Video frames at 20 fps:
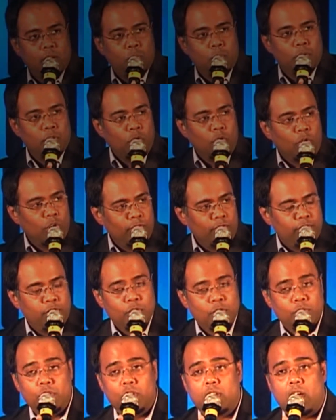With all of
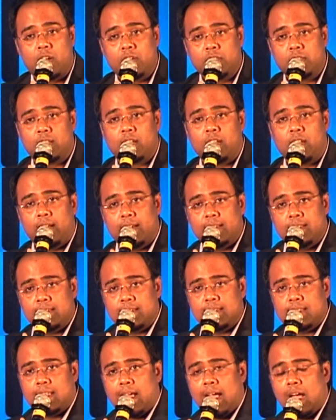you and your current
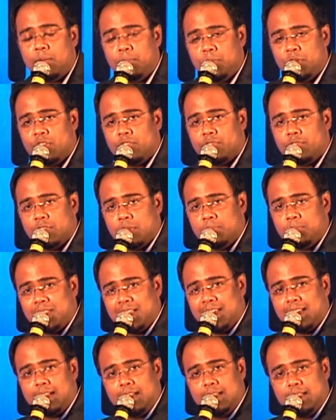clients, how many of them
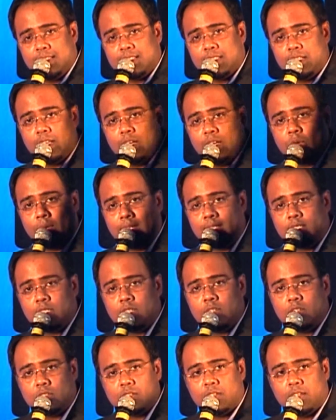take listening quite
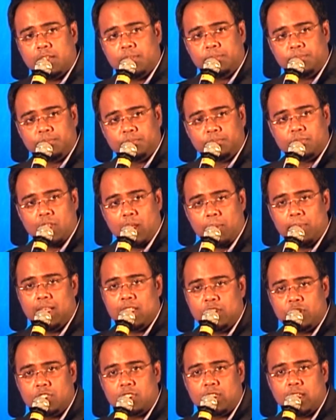seriously? I mean,
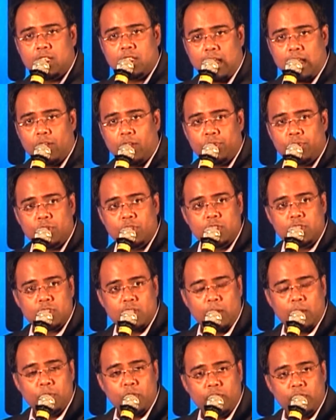let's just get down to this.
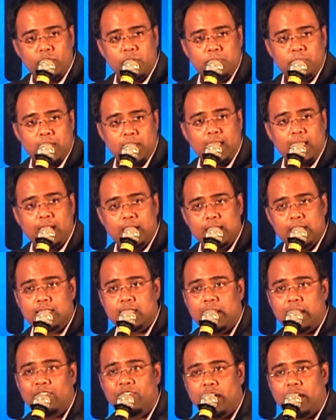How many of them take
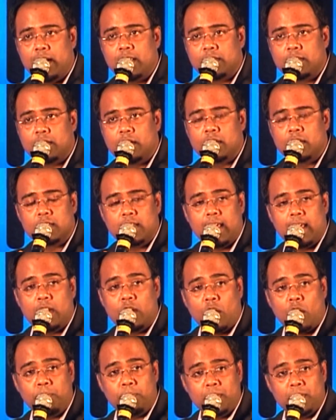listening very seriously, and
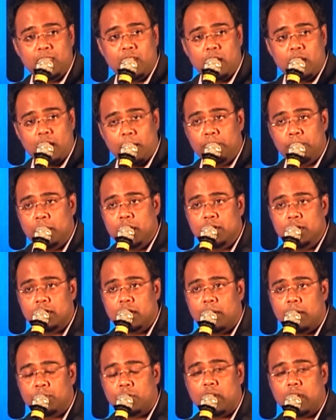not with the numbers?
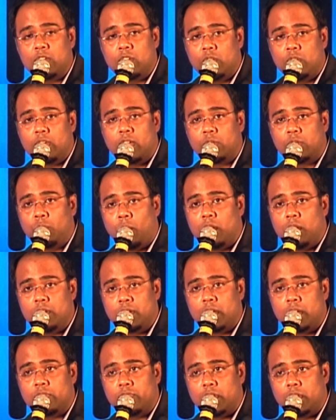I'm trying to look at
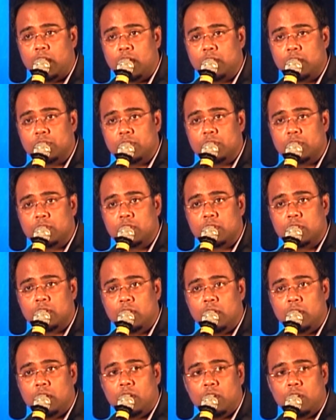qualitative analysis,
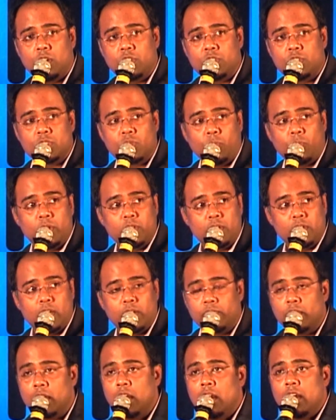not just
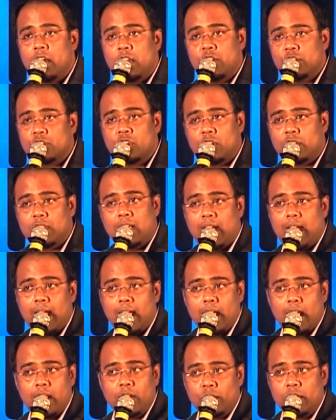quantitative. You saw,
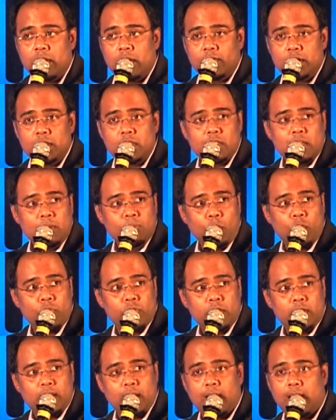I don't even see more
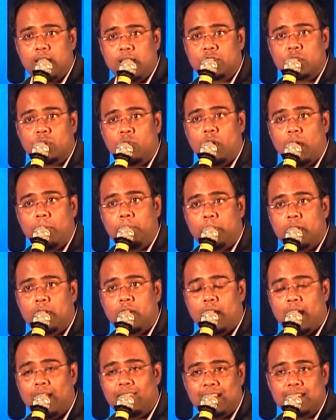than 10 hands go up,
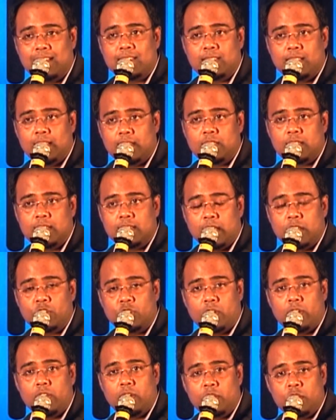and that's
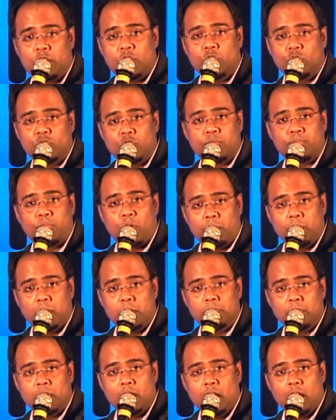essentially a huge
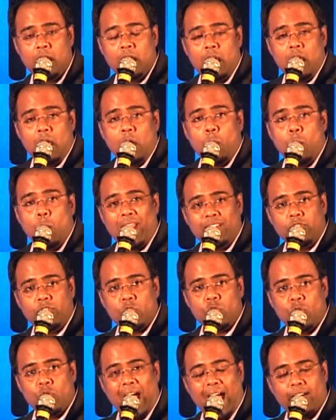problem. Whenever
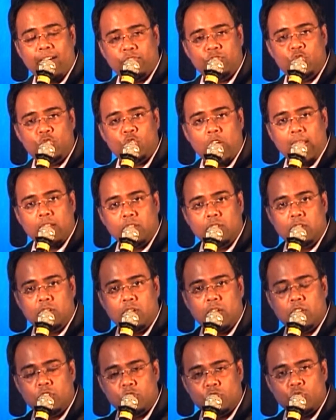you have chatter
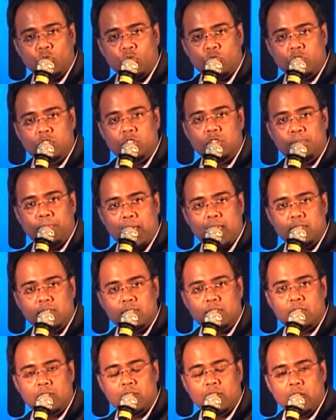in a social
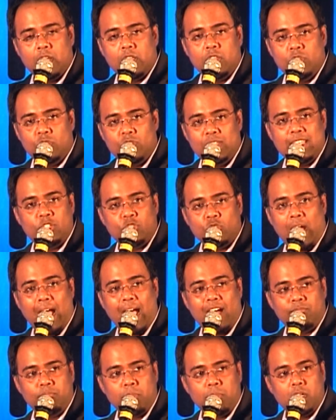space, you need to
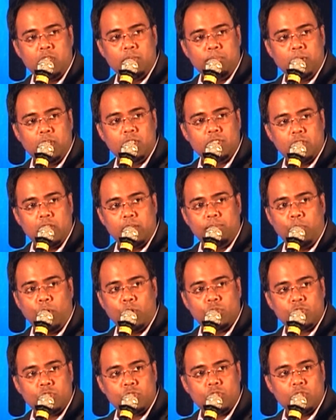have multiple listening
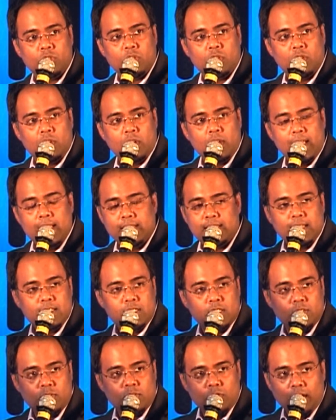pods.
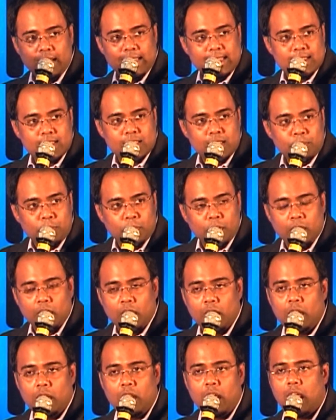It's really simple.
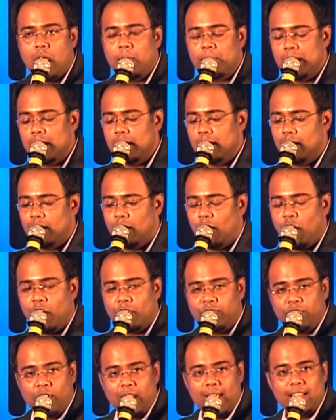I mean,
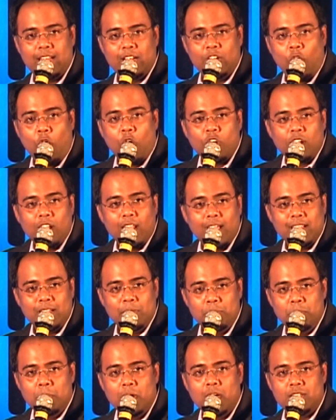offline,
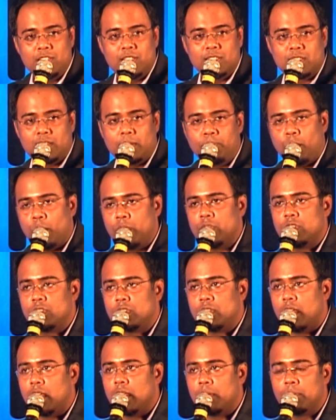online merge at some point in
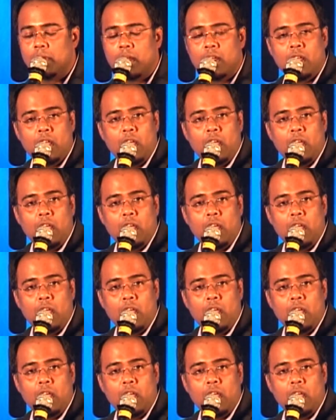time.